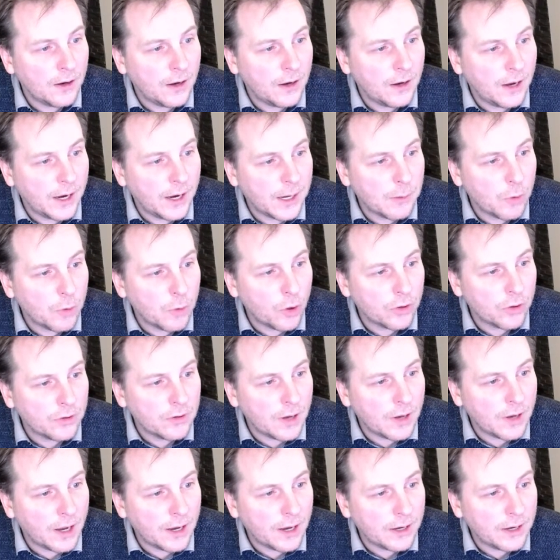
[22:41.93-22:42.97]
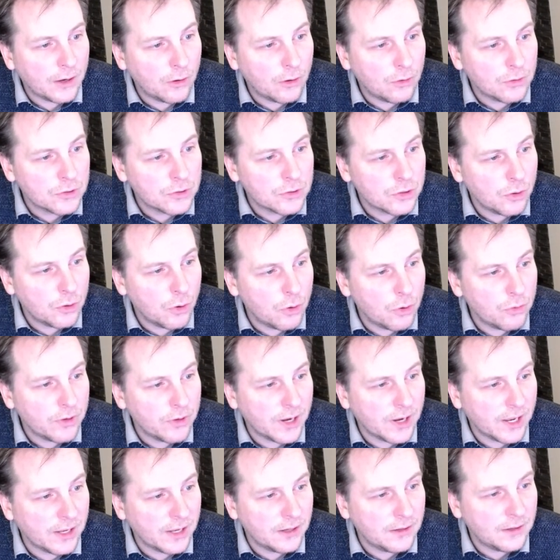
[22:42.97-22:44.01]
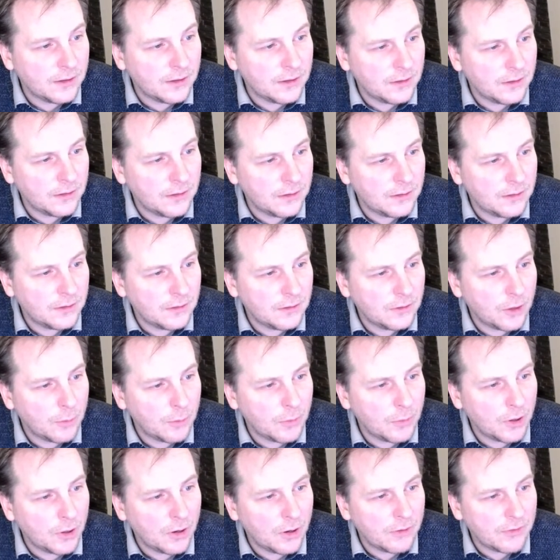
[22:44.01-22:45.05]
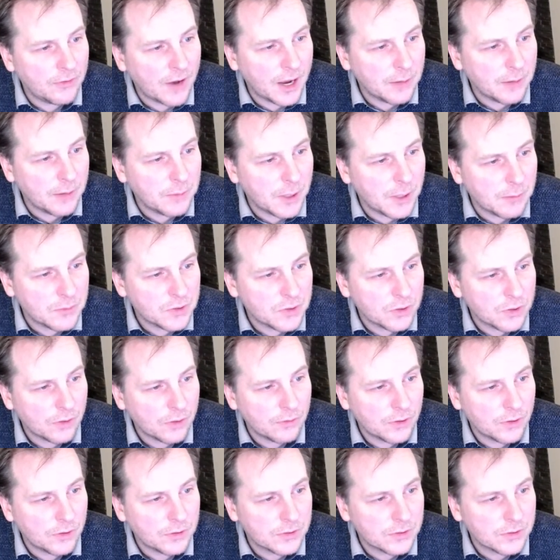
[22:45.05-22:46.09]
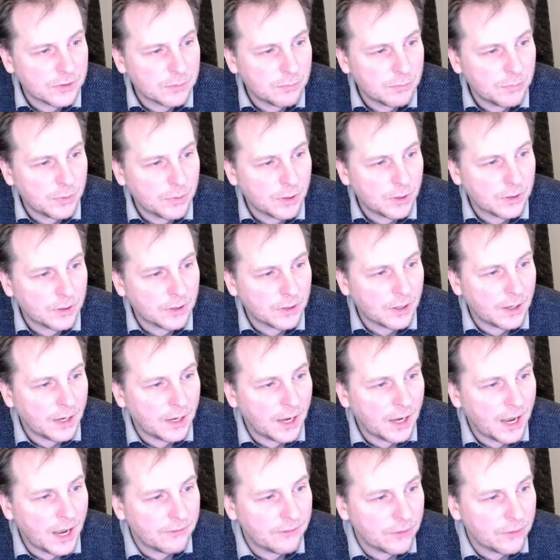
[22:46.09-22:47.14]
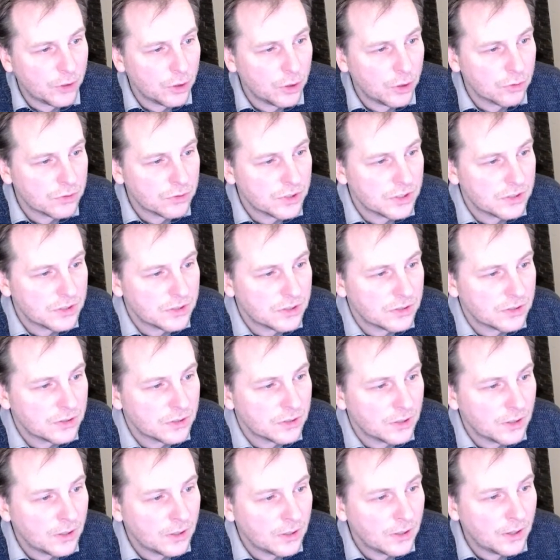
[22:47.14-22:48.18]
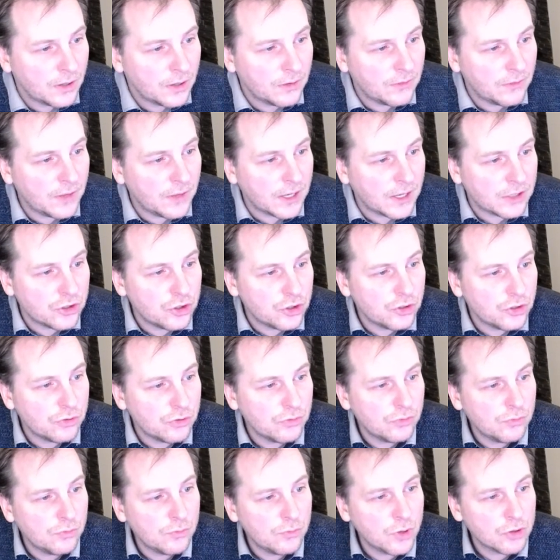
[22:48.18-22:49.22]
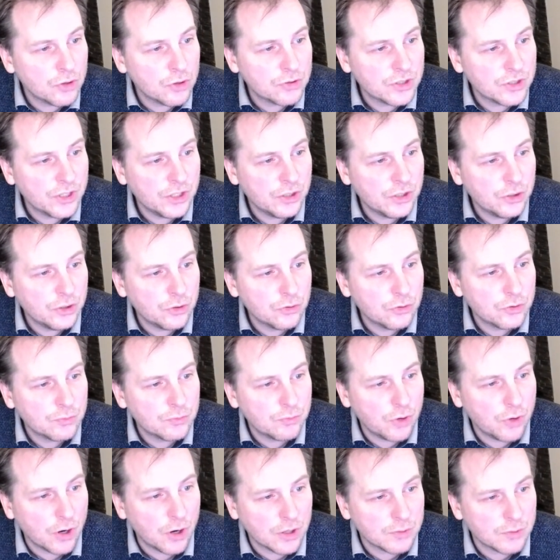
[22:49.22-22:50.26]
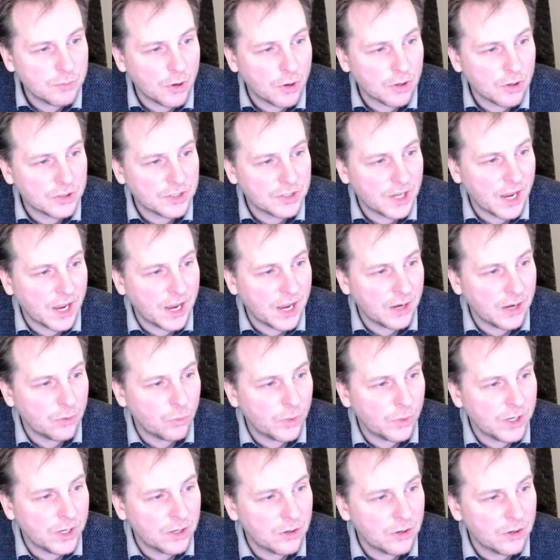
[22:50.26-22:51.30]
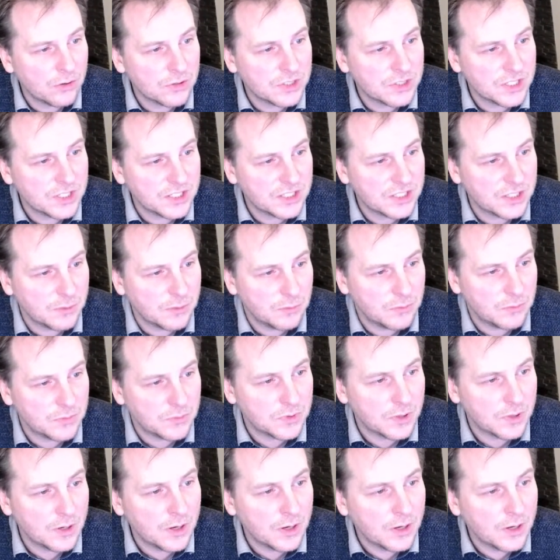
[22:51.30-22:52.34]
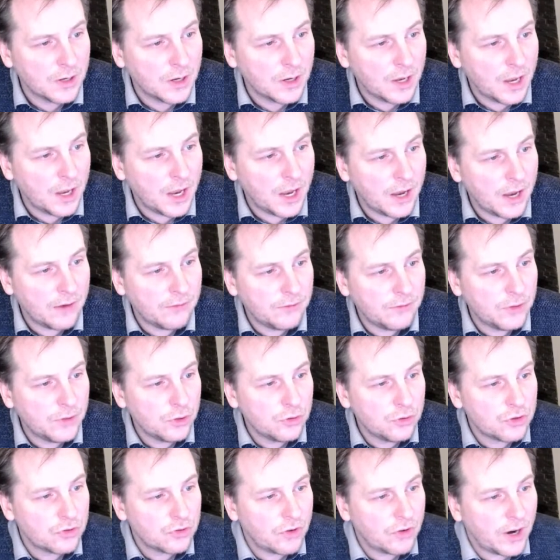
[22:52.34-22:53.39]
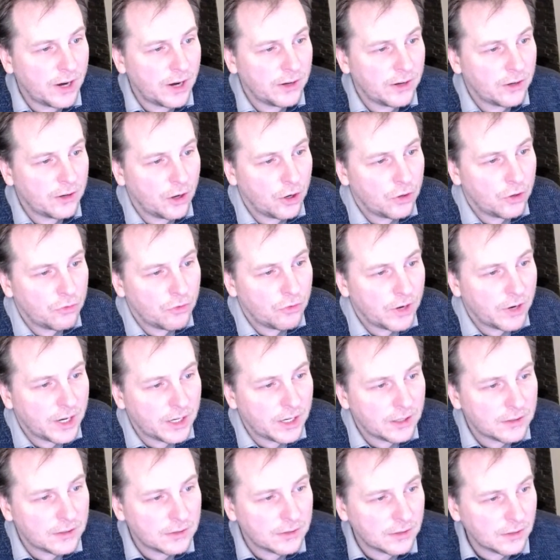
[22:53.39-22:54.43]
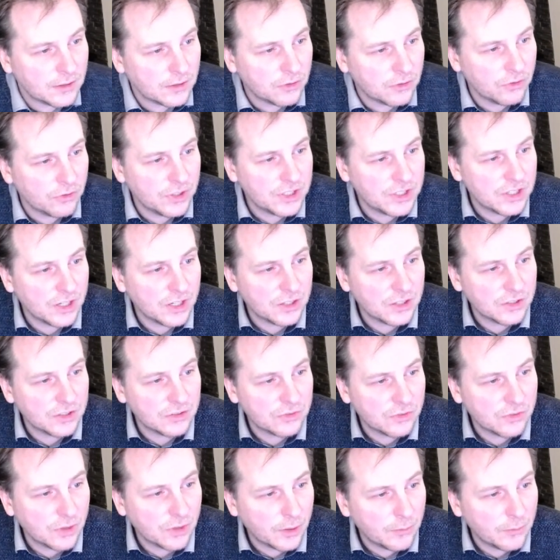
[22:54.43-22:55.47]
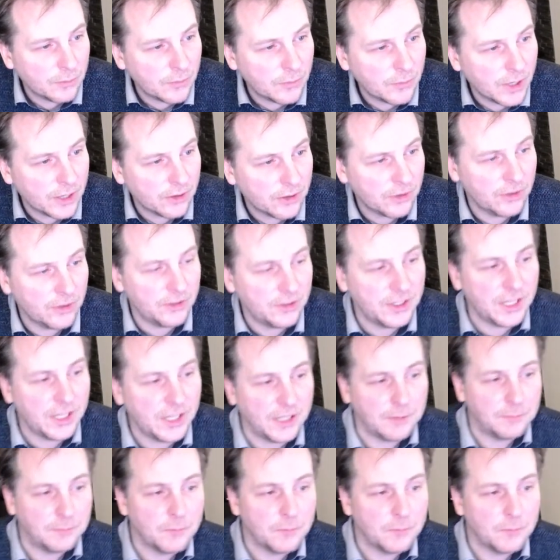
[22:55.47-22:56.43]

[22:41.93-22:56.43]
Hi Morten, I also own a number of IBM servers, but have noticed that you mostly use Proxmox and Windows systems. Have you tried Unraid? Greetings from another day.